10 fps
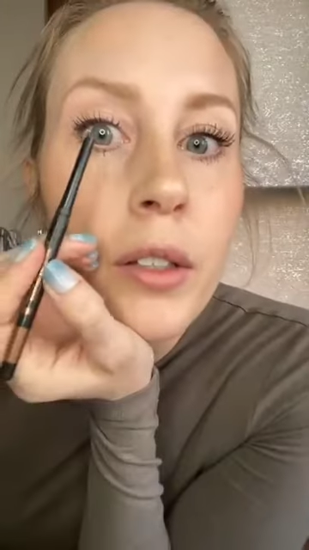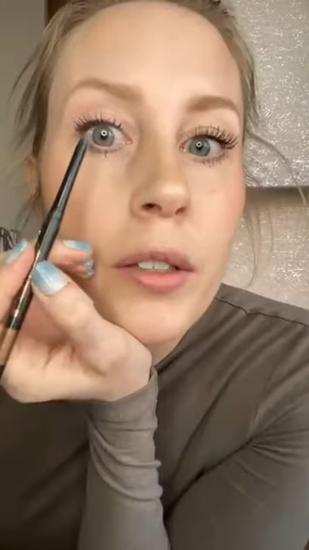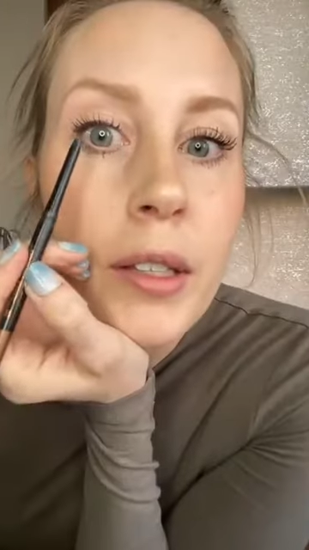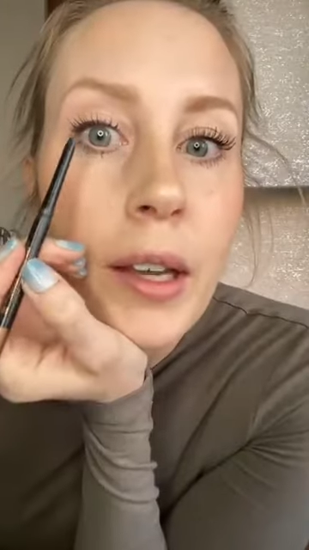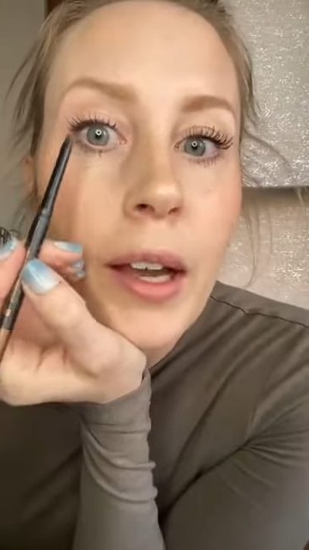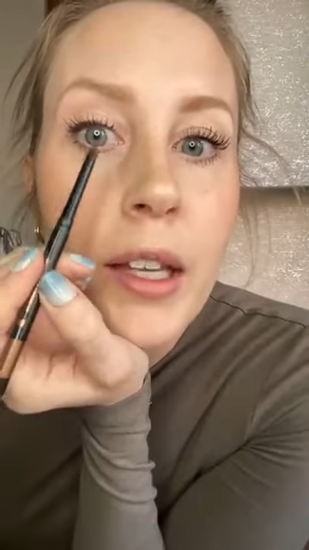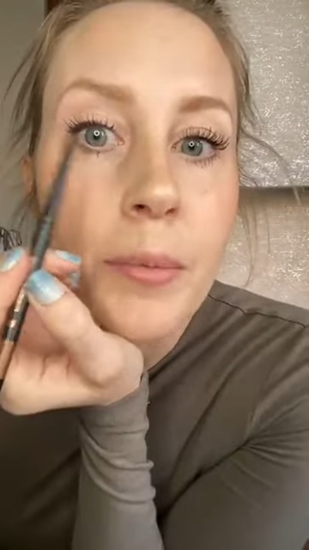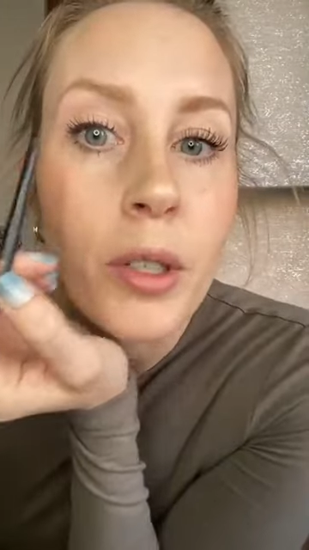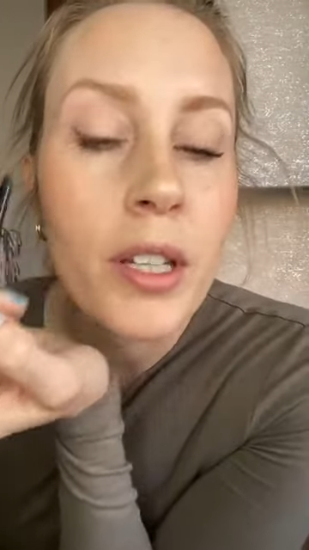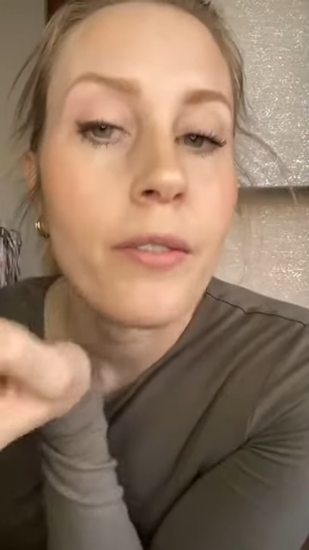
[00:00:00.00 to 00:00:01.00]
you'll see it
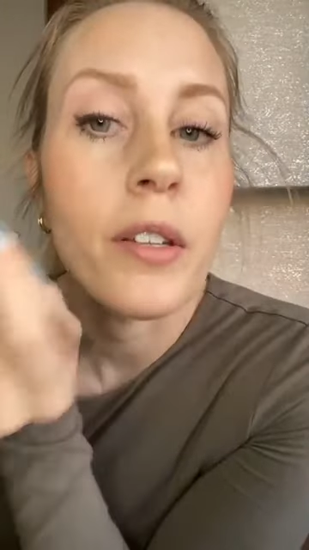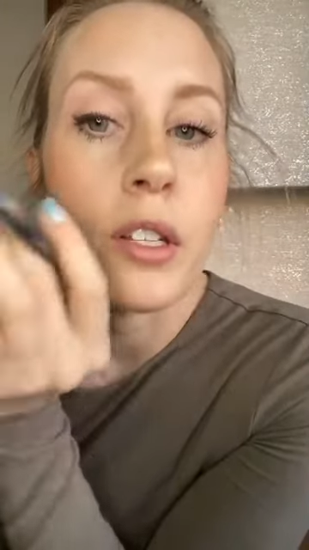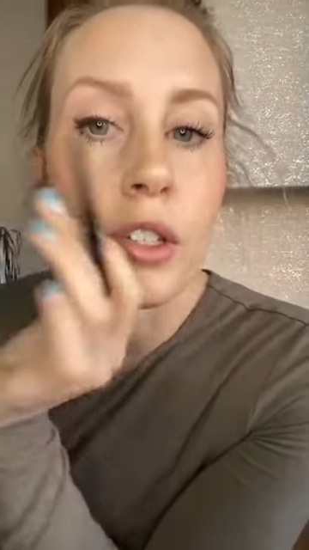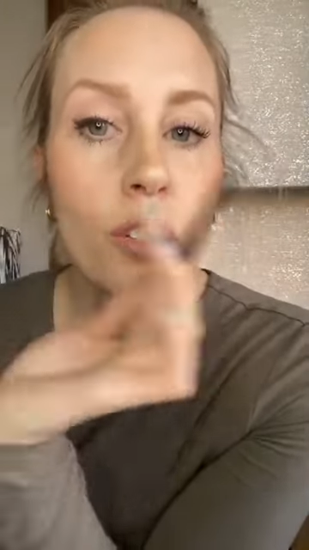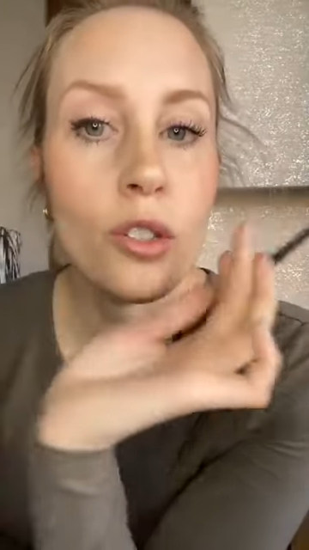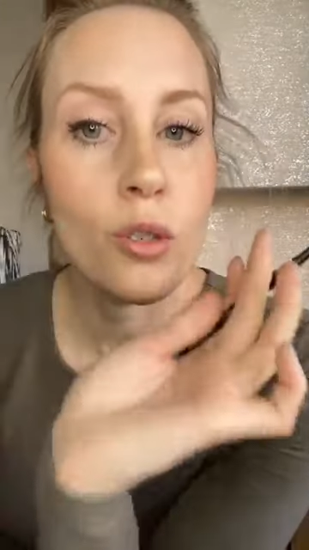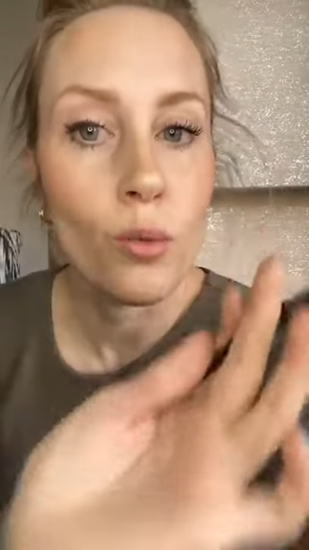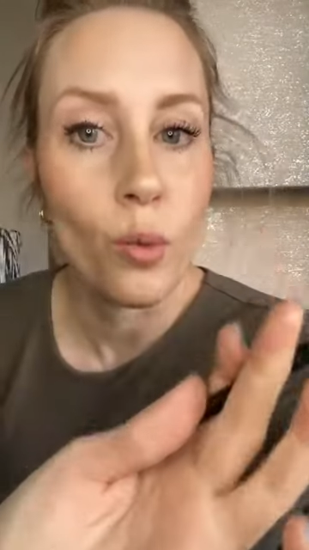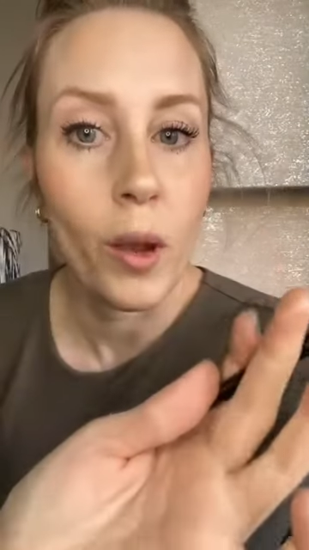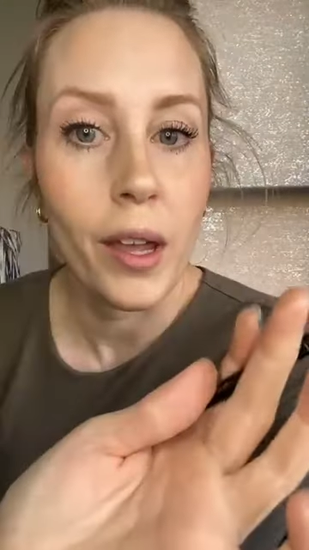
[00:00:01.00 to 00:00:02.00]
has more definition.
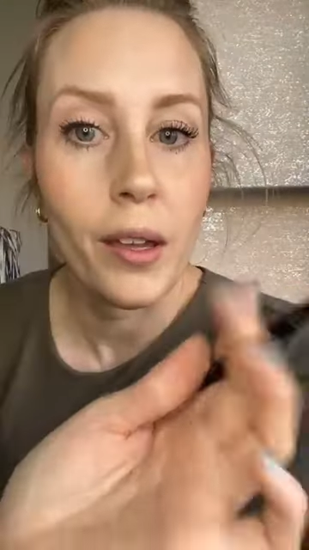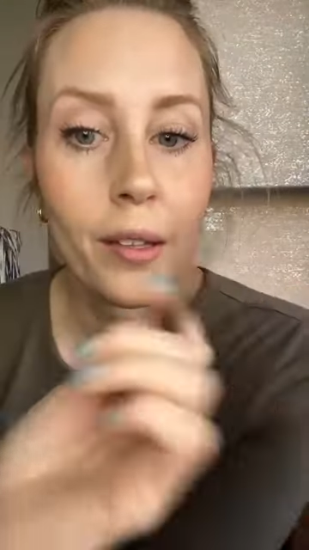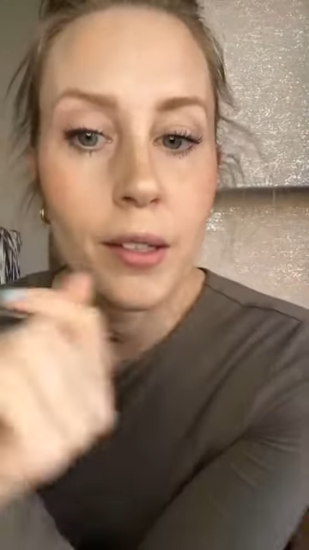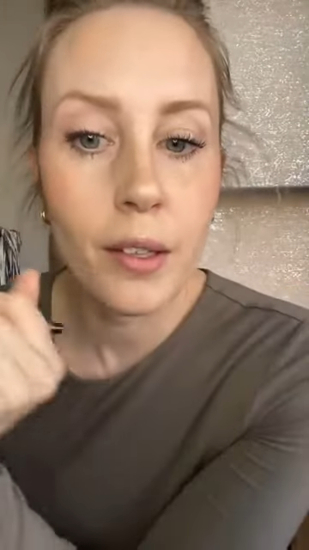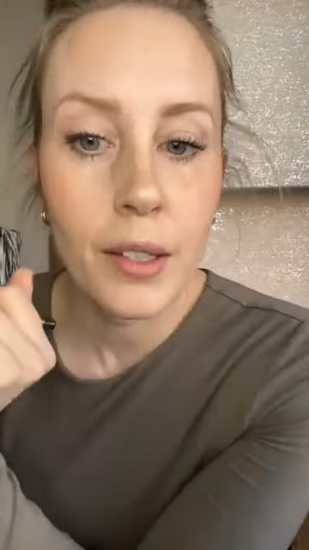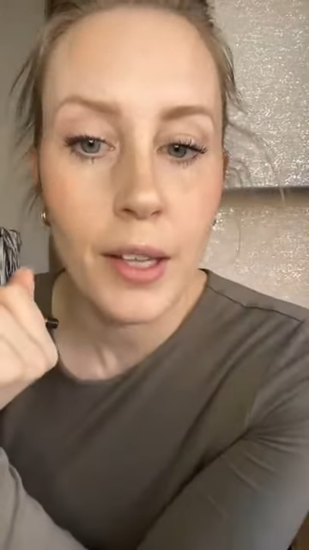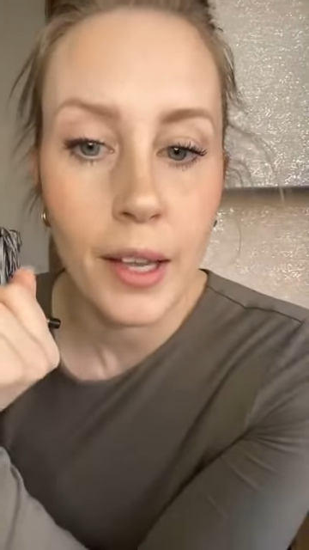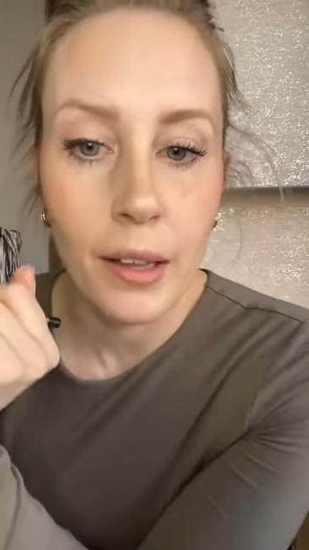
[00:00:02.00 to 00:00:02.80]
Just wait until I